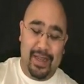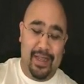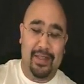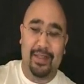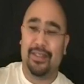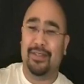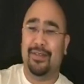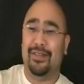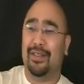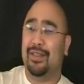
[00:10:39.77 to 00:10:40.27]

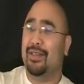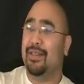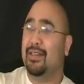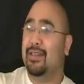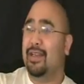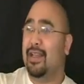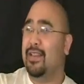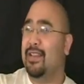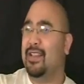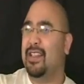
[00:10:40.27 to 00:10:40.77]
Man, I
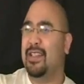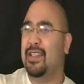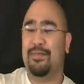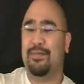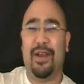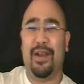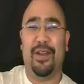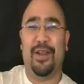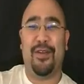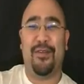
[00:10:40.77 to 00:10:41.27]
think this is
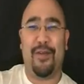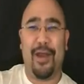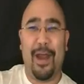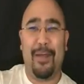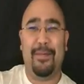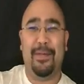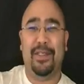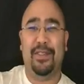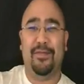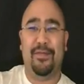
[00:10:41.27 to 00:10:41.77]
probably the
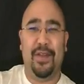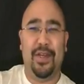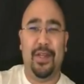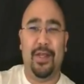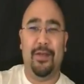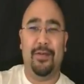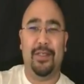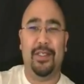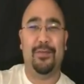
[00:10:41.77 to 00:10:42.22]
crappiest video.